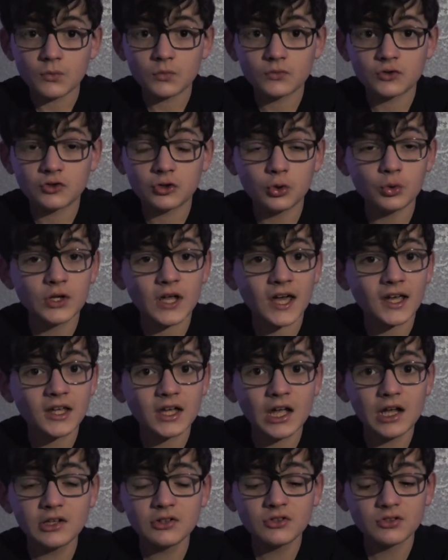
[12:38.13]
2
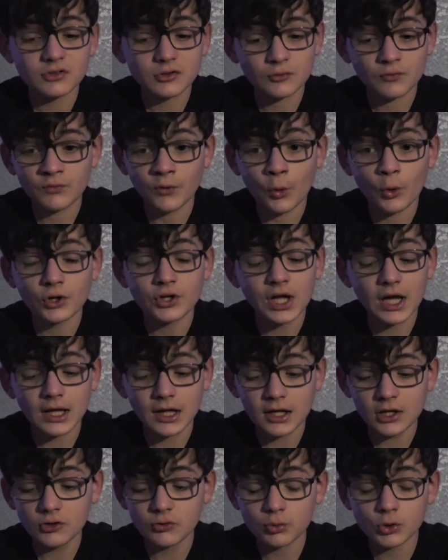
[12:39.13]
decades, 4
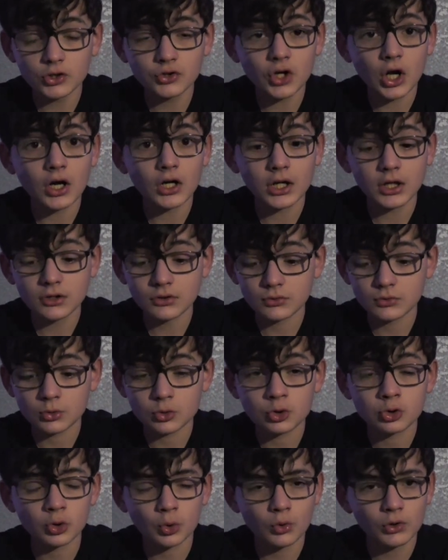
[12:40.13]
decades. We're talking
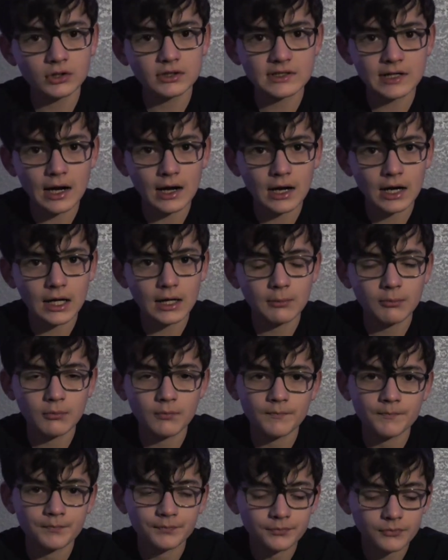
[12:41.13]
short time
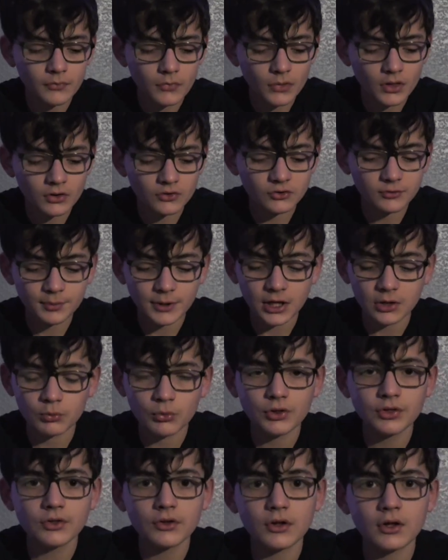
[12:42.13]
span
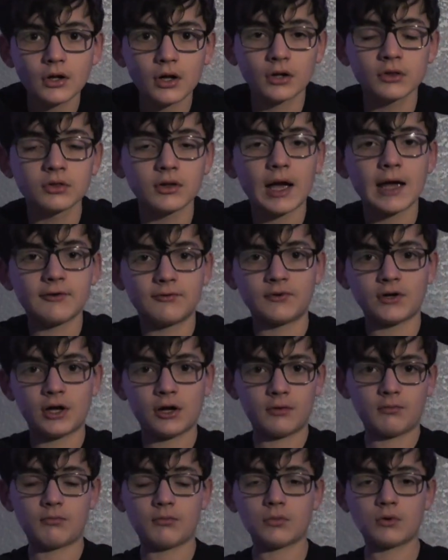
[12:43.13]
with a lifetime.